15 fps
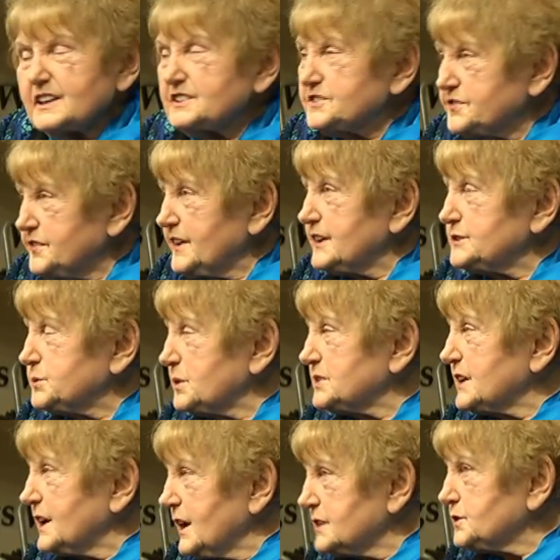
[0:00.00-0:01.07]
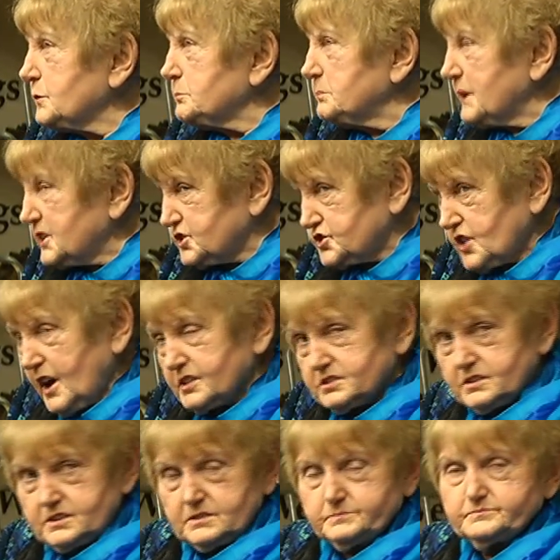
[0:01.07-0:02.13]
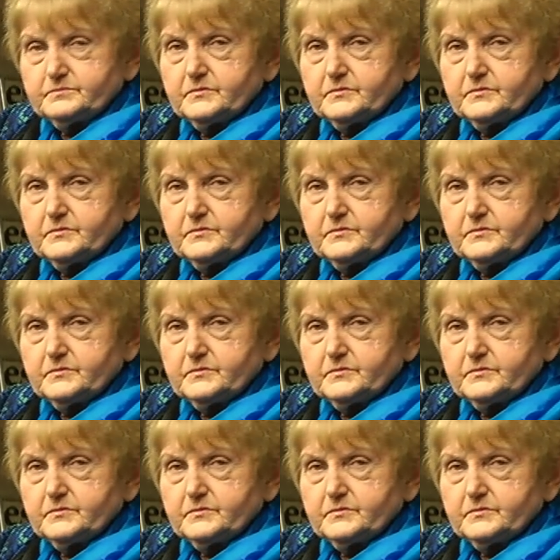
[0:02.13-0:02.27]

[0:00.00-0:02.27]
is filled with a lot of big shots